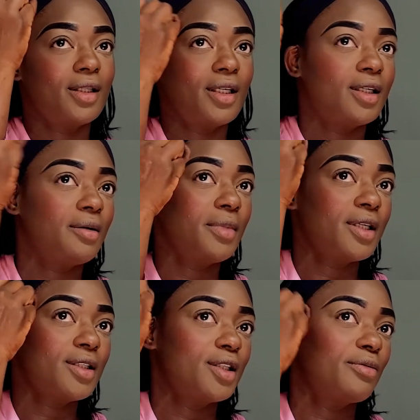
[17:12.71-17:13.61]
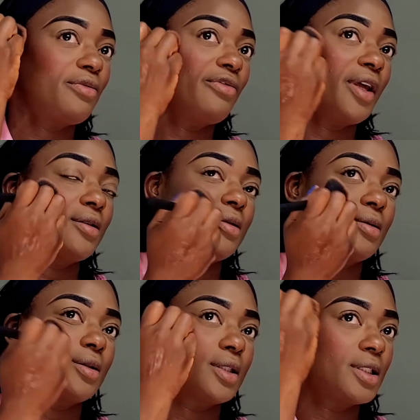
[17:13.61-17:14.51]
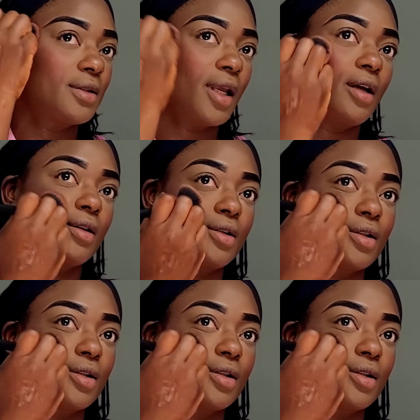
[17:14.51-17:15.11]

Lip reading: Like, it makes your face snatch.